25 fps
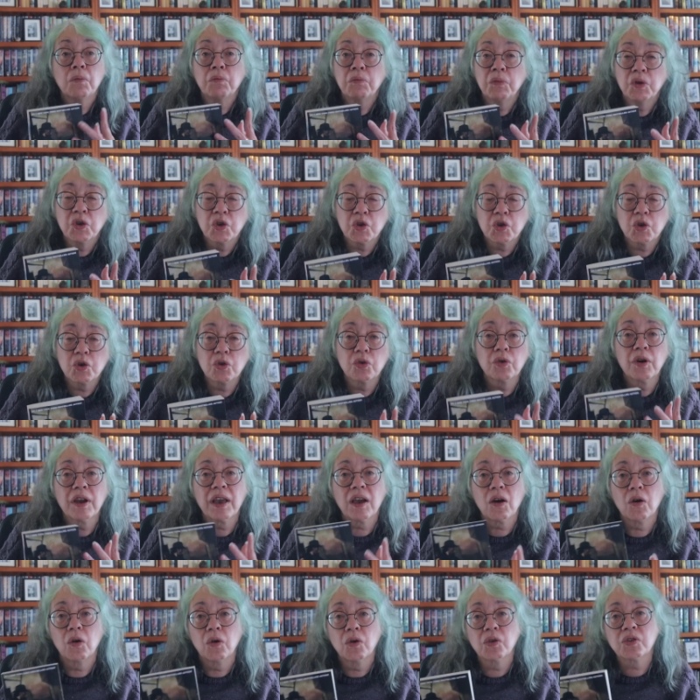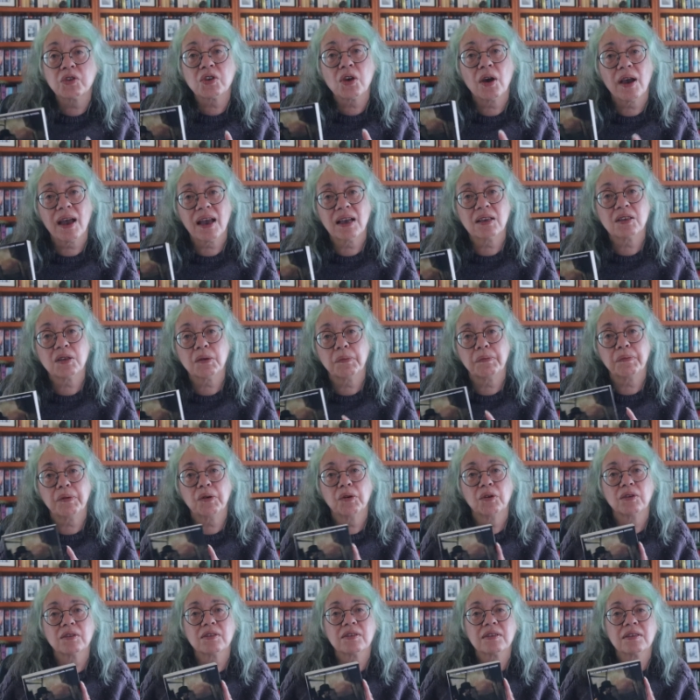maturing also as a
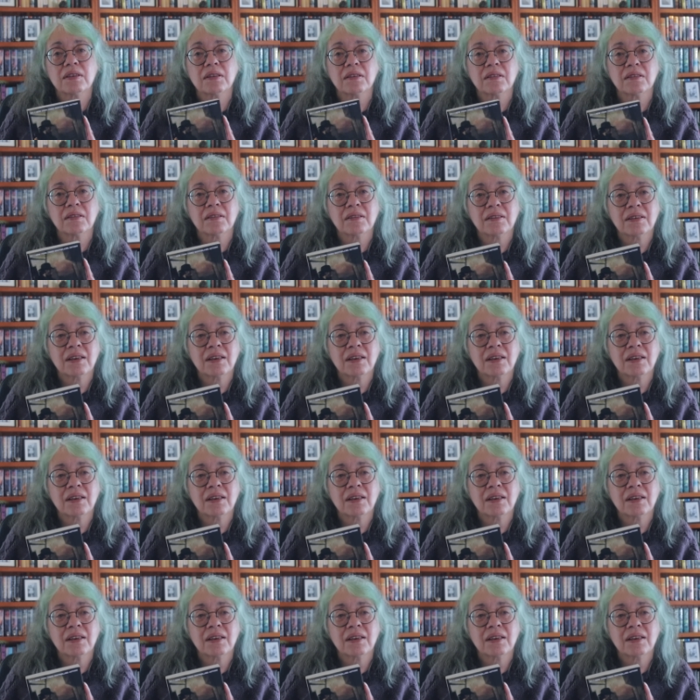person.